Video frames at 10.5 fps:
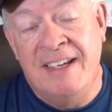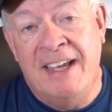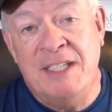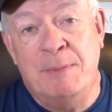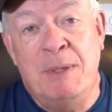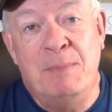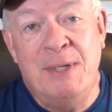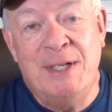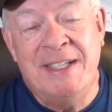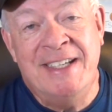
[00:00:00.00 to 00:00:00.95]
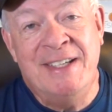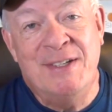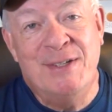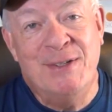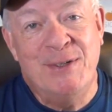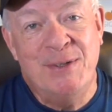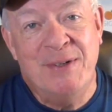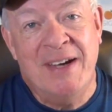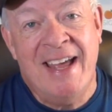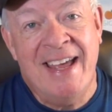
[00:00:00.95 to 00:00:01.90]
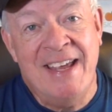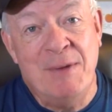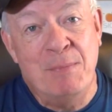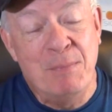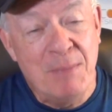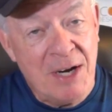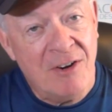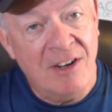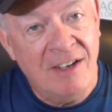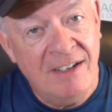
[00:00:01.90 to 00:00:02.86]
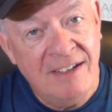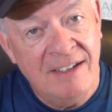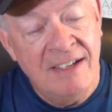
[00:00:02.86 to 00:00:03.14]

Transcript: has been built into a mirror,